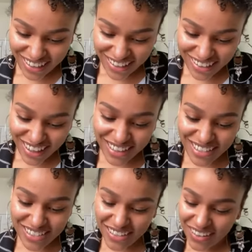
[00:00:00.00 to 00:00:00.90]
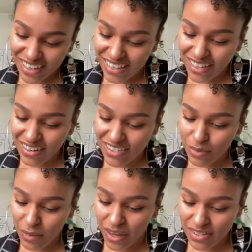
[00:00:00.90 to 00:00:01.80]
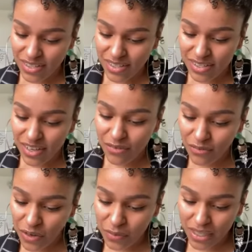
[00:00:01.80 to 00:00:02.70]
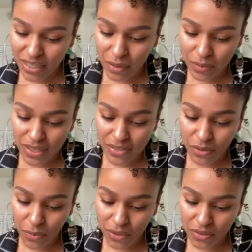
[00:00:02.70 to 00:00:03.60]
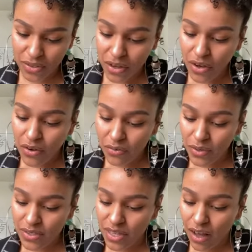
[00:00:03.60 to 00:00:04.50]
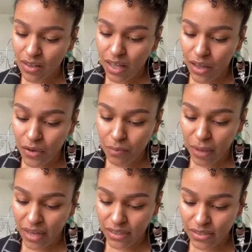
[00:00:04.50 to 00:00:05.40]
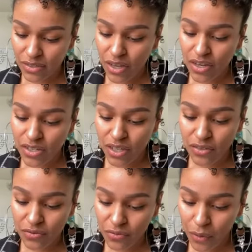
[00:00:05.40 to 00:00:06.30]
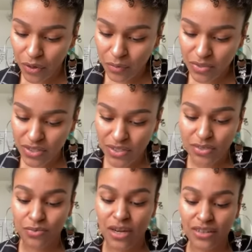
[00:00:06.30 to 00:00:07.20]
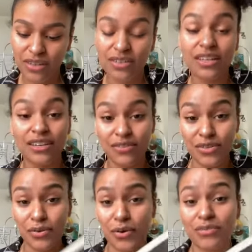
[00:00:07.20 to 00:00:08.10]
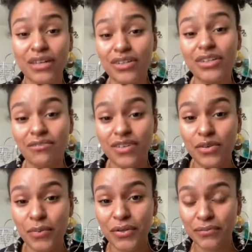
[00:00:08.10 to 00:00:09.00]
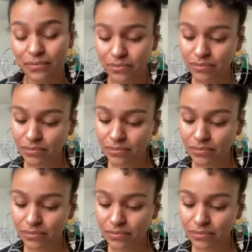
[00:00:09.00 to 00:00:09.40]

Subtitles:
unintegrated in our subconscious and firmly in our place in the world, forcing all other bodies to conform to this rendered invisible.